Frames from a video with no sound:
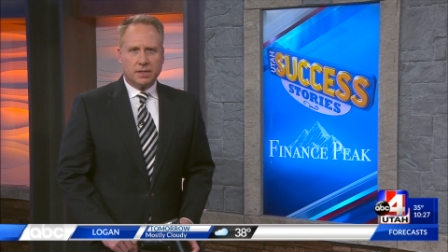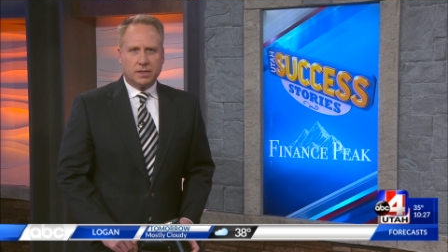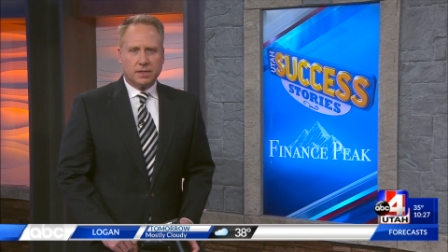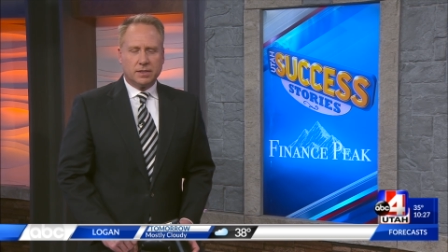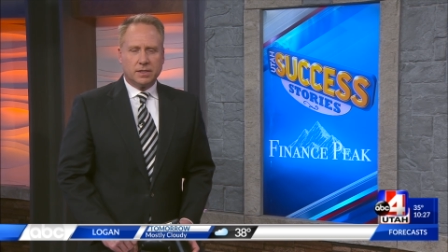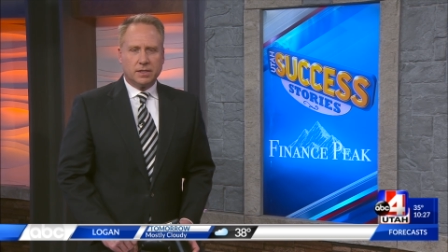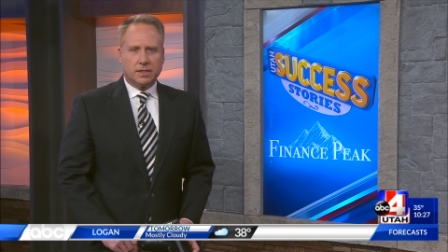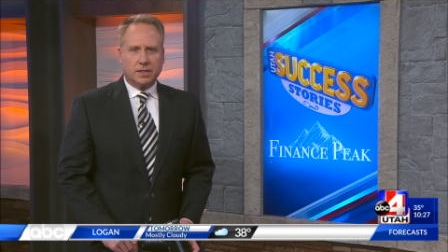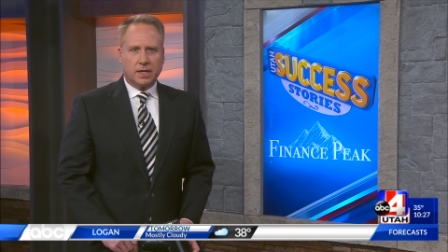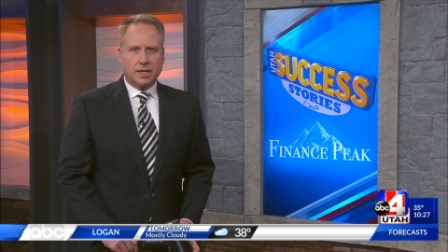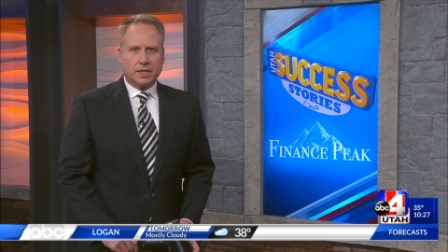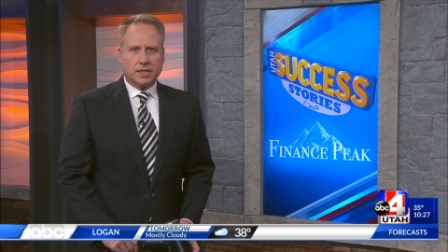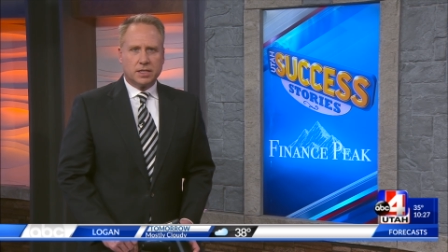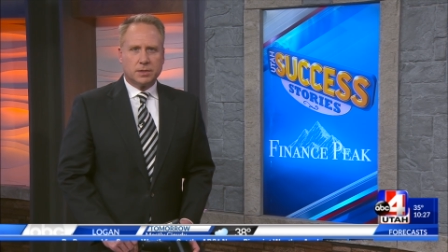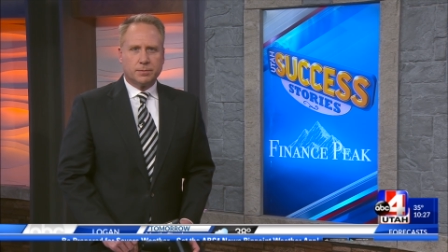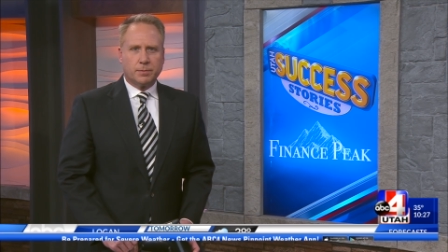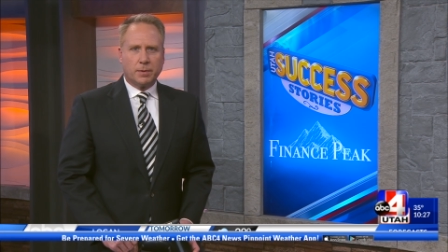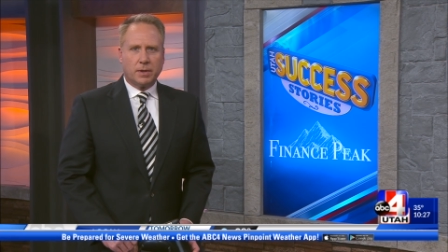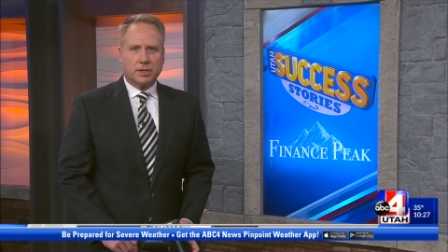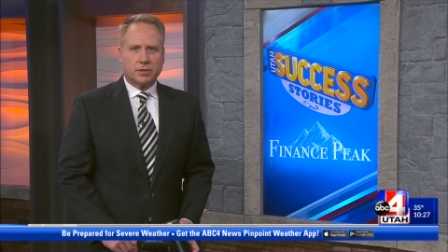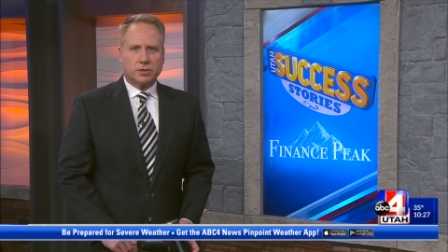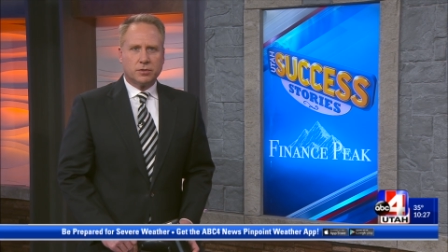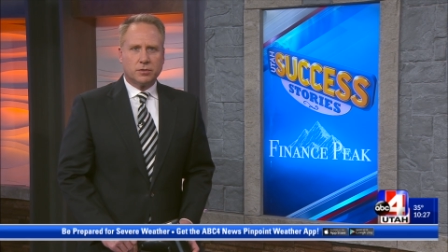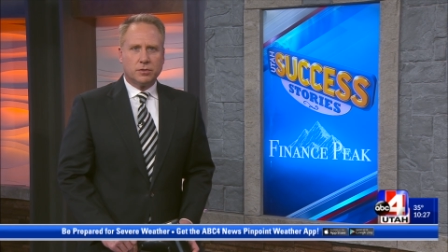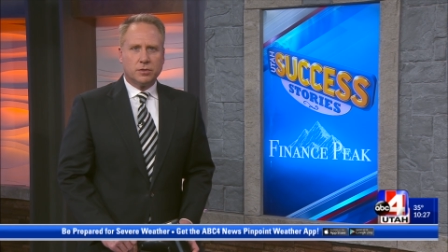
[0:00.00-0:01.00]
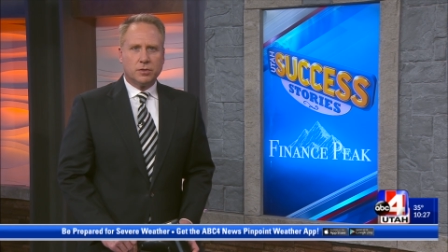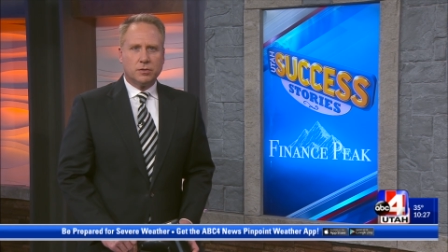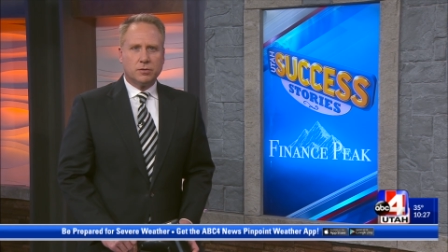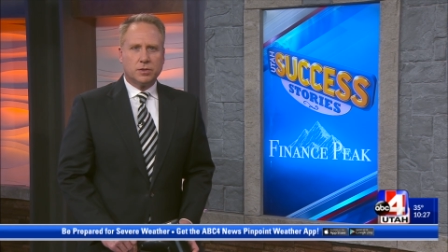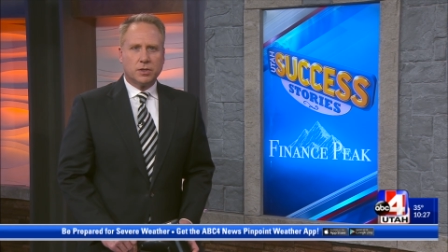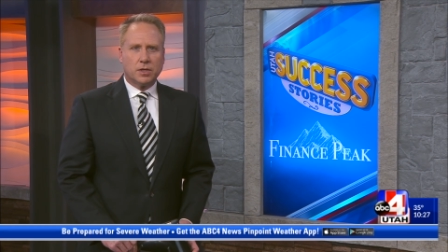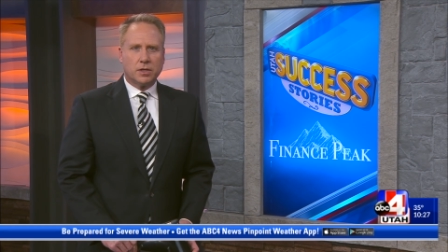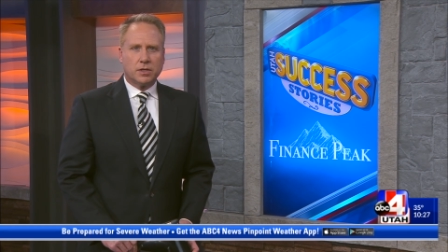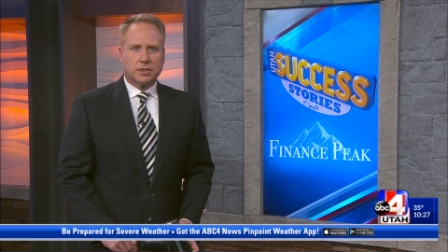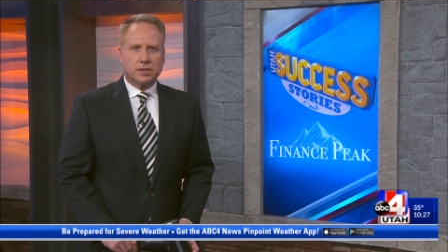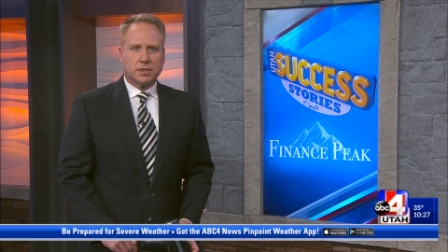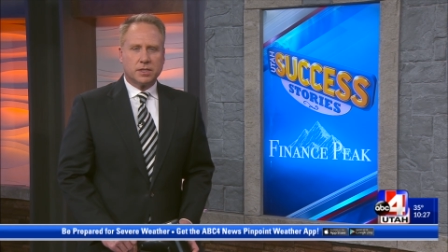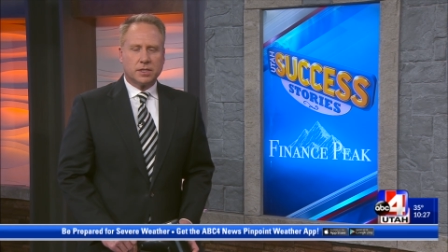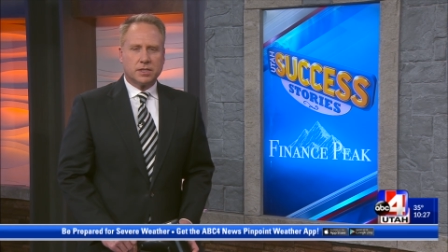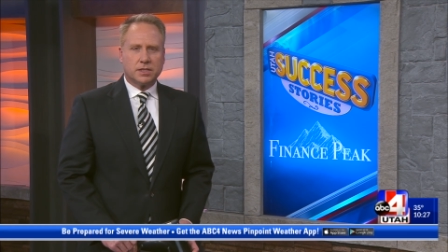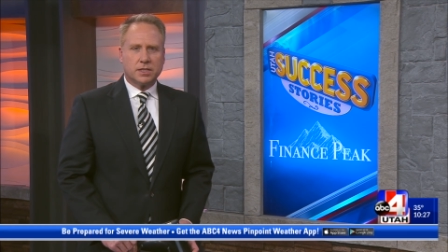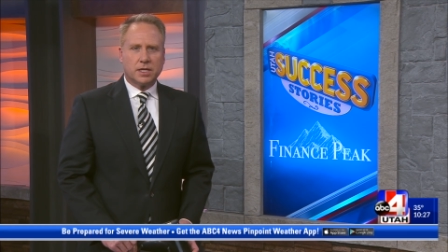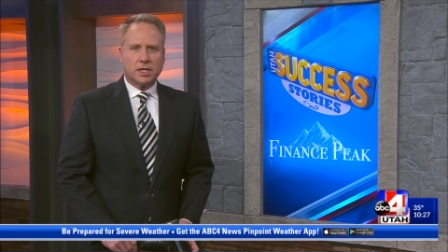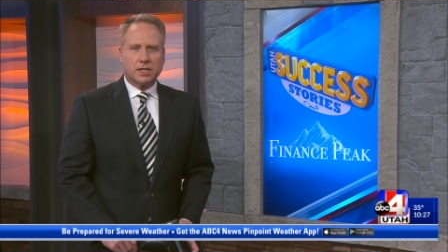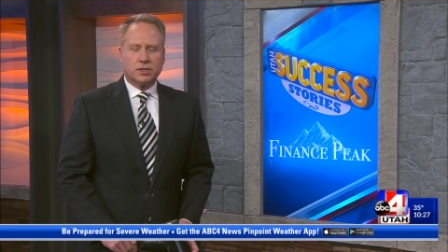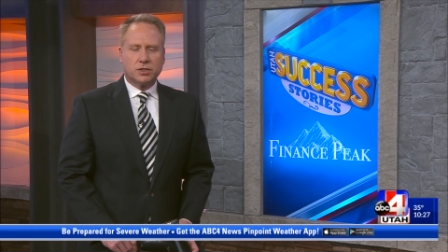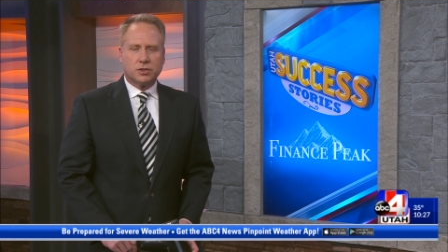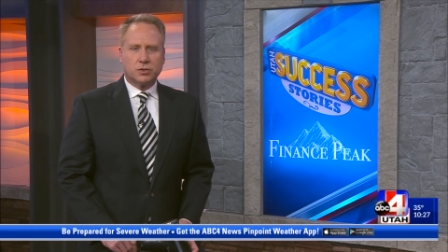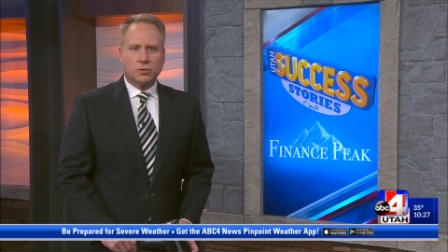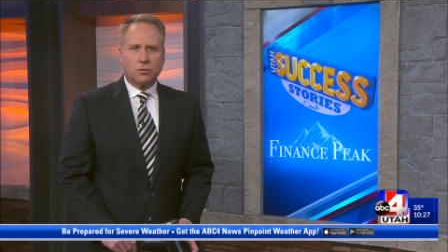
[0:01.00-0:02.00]
In tonight's sponsored Utah
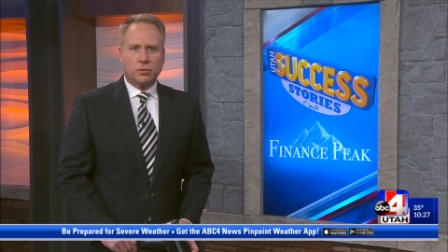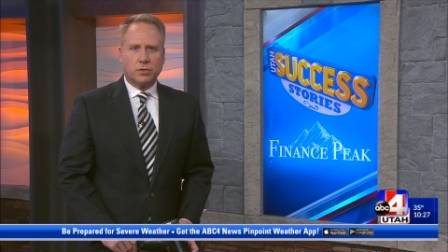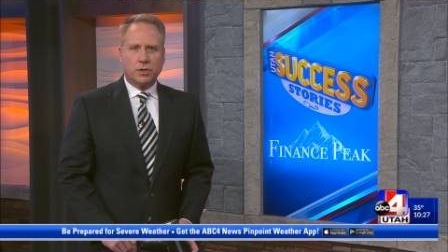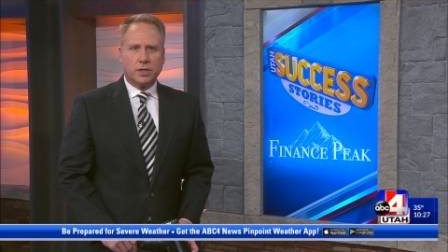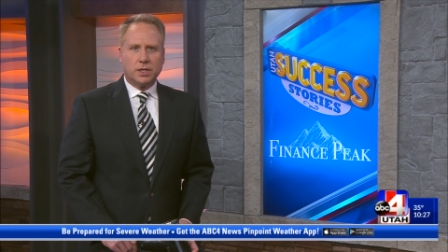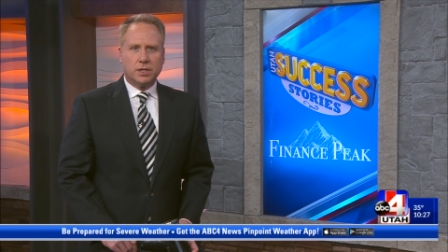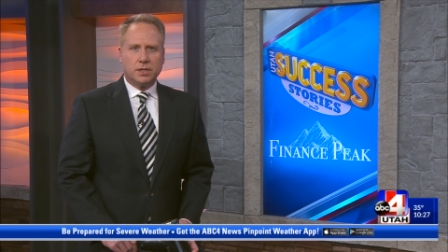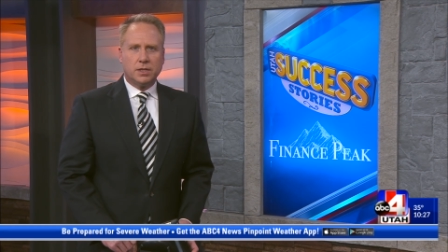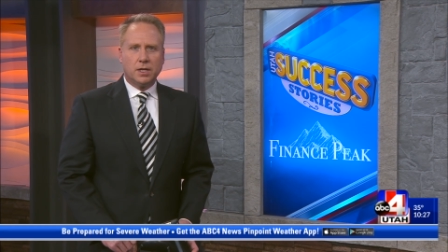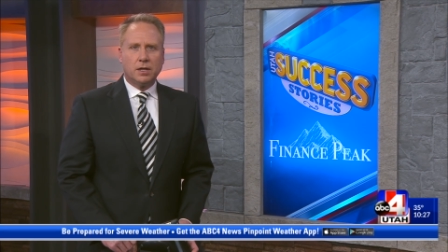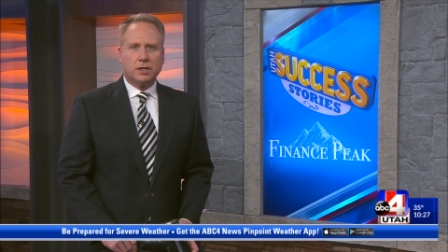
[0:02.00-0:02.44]
success story,